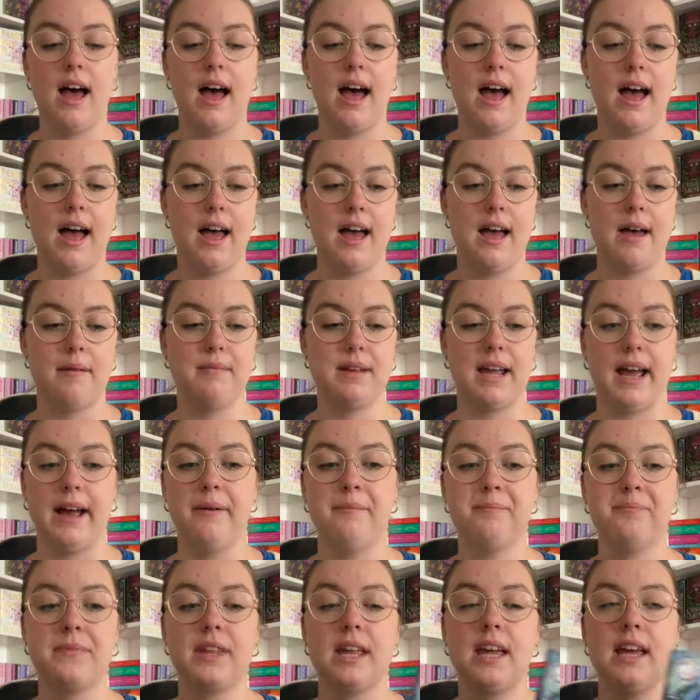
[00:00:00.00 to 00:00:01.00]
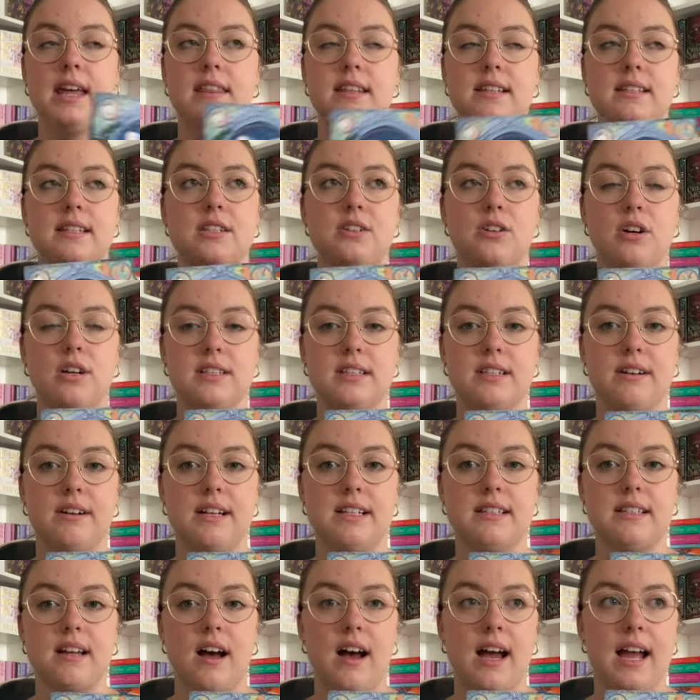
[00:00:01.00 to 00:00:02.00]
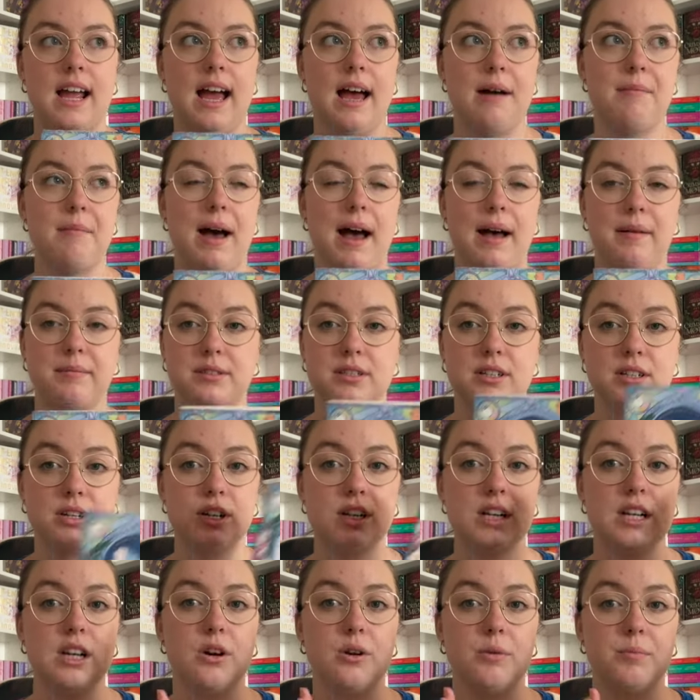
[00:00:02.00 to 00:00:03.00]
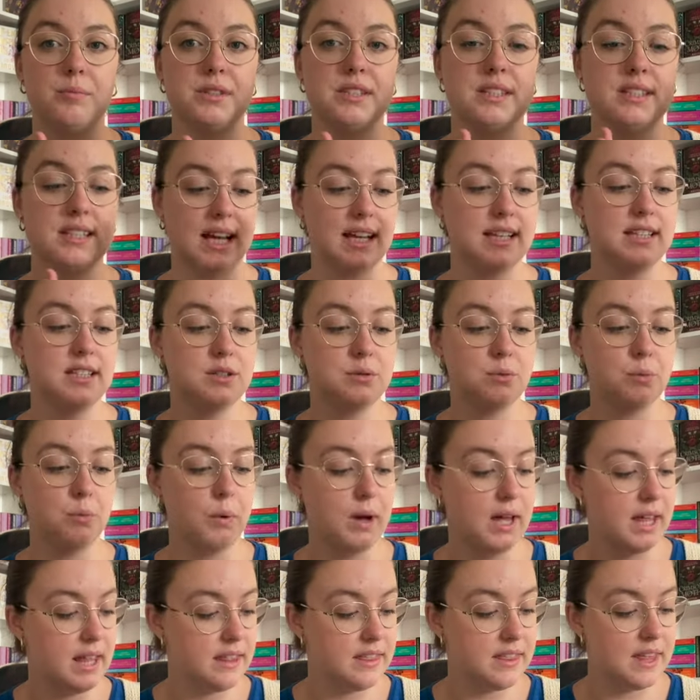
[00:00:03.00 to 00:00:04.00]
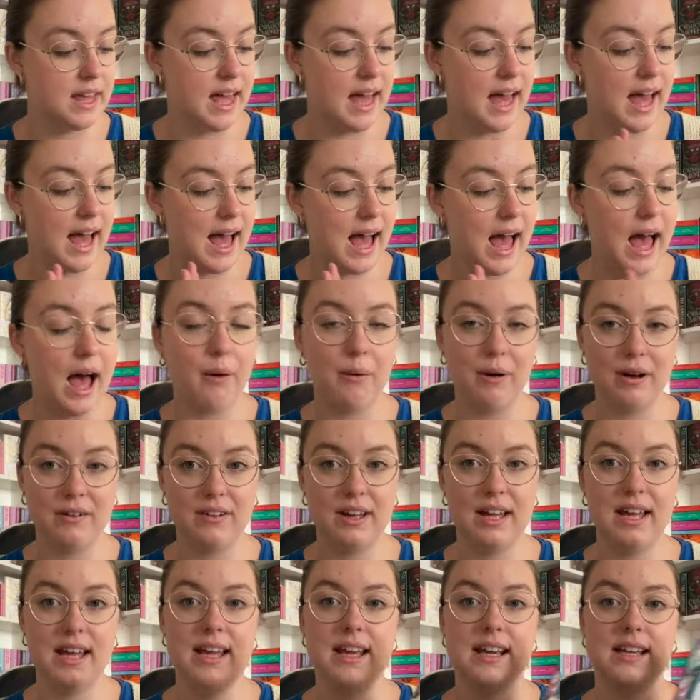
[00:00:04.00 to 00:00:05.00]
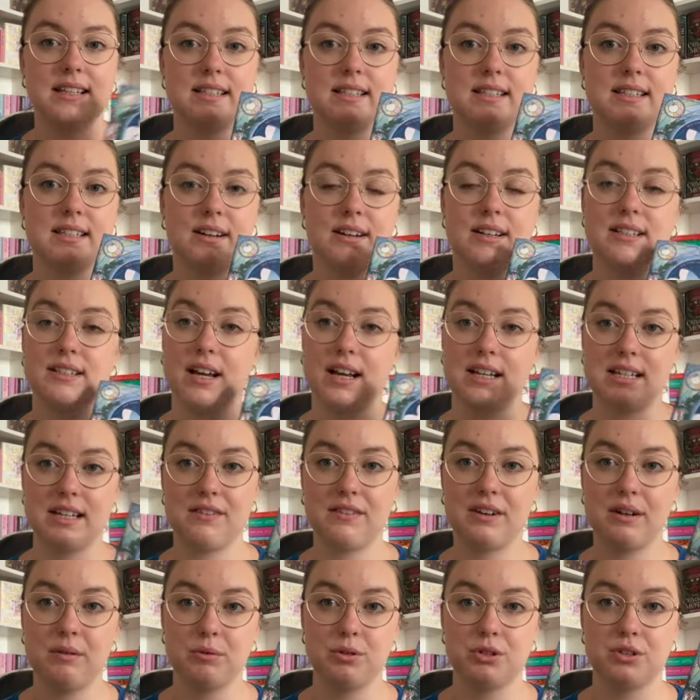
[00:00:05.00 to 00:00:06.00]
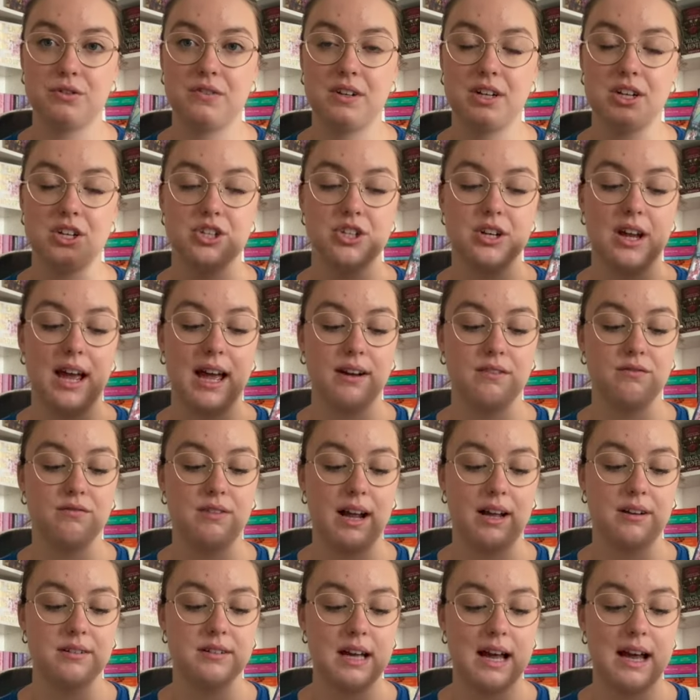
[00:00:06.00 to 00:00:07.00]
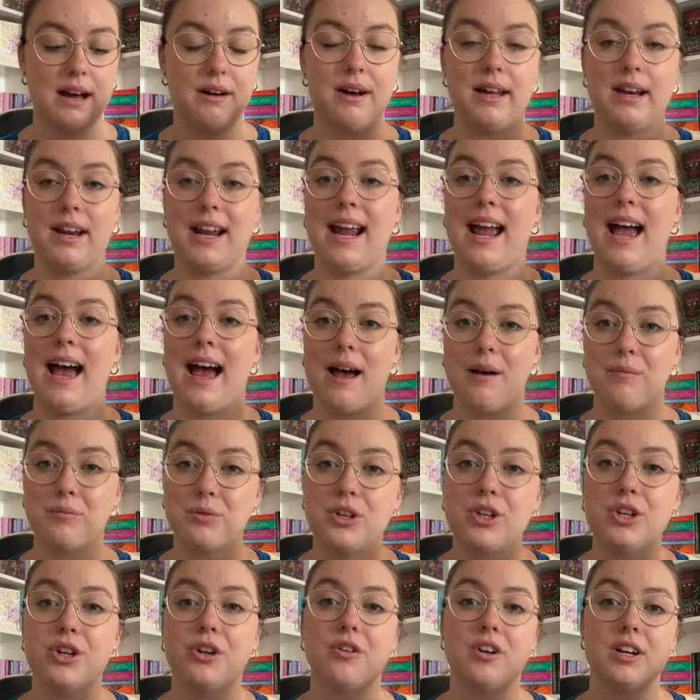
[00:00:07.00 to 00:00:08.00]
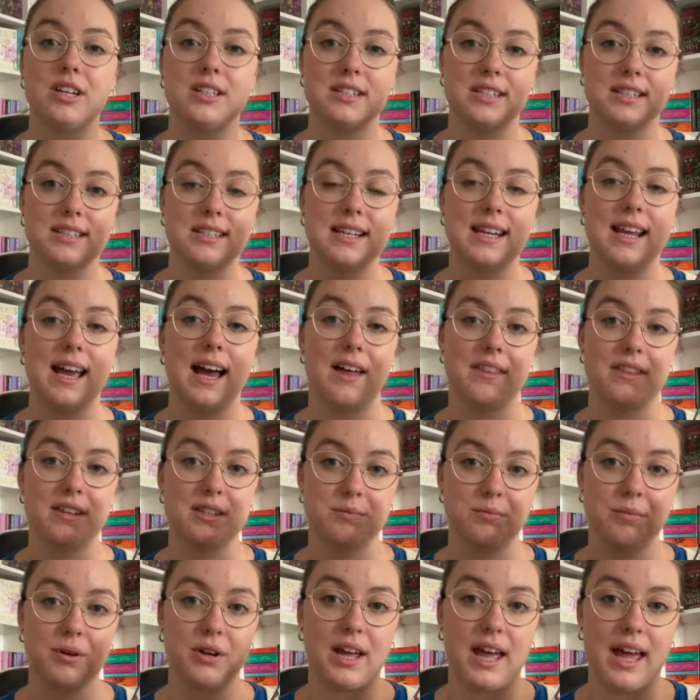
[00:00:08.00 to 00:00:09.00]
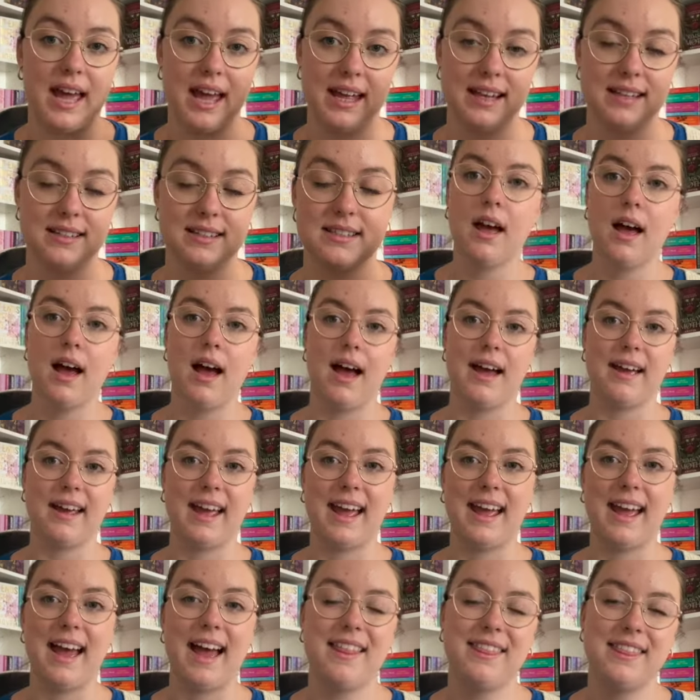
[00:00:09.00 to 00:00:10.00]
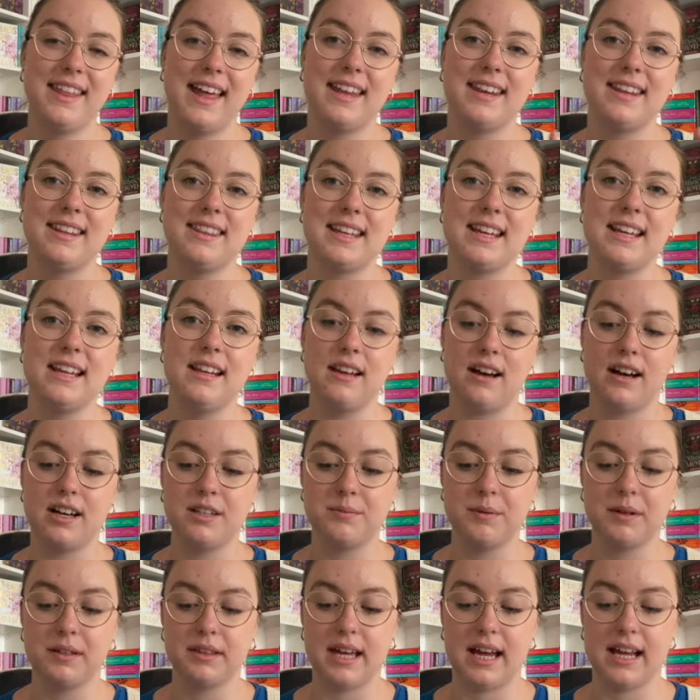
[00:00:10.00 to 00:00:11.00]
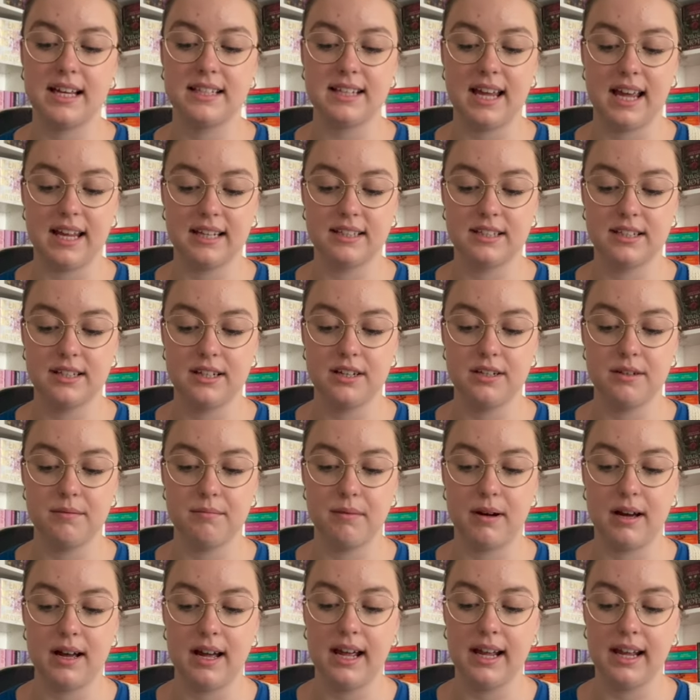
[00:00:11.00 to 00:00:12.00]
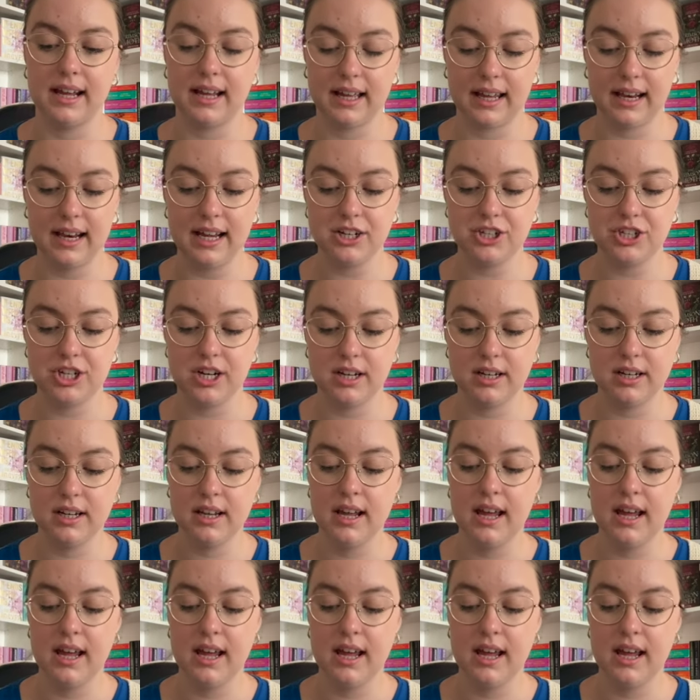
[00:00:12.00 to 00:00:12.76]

Yeah, this is not a series I am absolutely obsessed with. However, it is a series I definitely want to finish and round out, and I am curious to see how this book ends. Okay, and then the last book that has entered my collection,